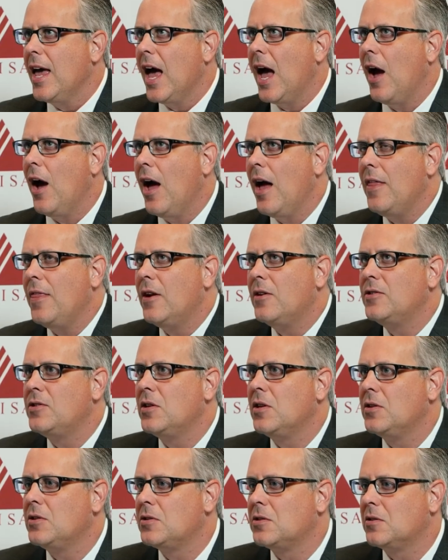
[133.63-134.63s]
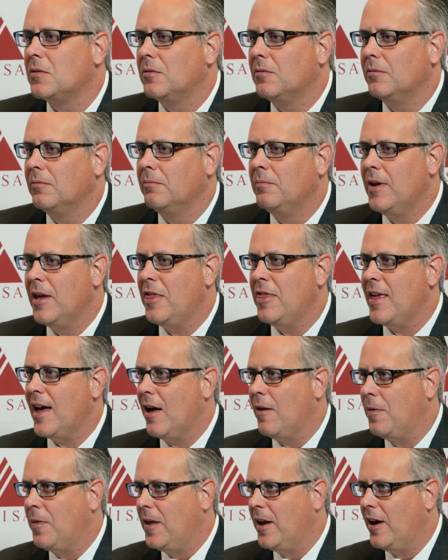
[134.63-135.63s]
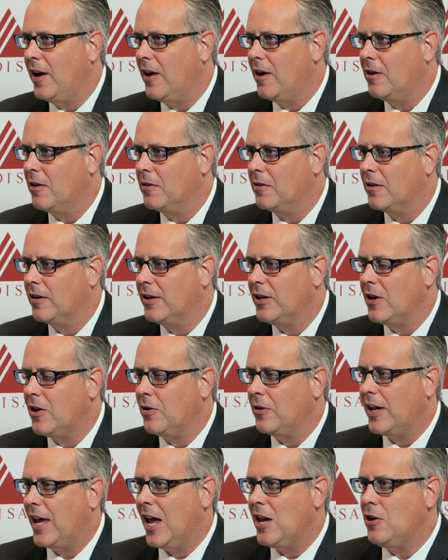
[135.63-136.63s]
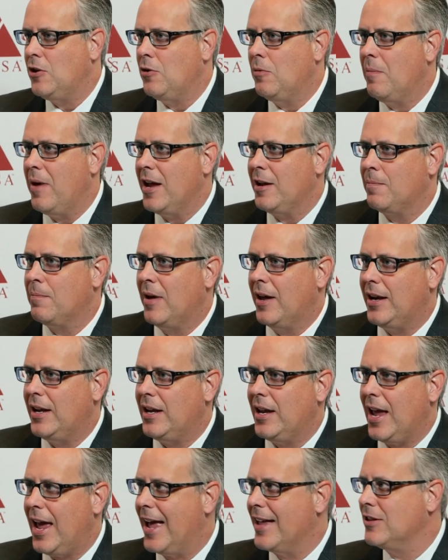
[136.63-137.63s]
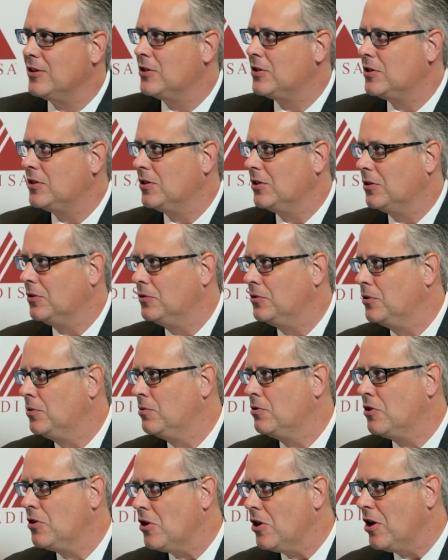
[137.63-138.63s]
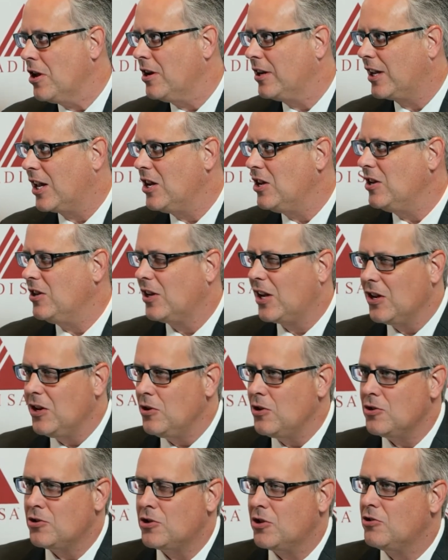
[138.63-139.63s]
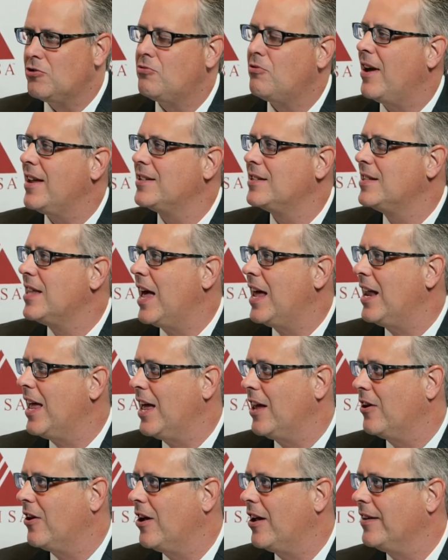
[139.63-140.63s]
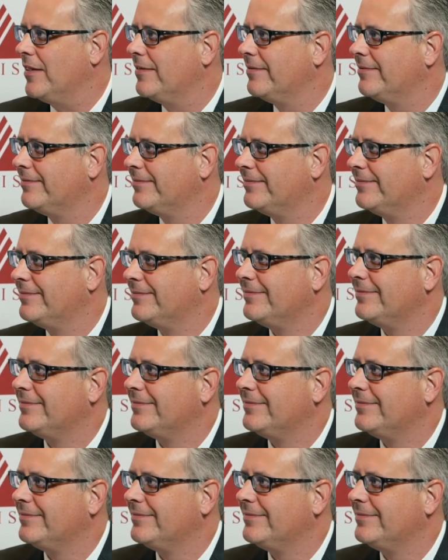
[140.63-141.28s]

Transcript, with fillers: Uh, there's this myth out there, you know, can you make money and still do good? Can, can you just address that head on? Yeah.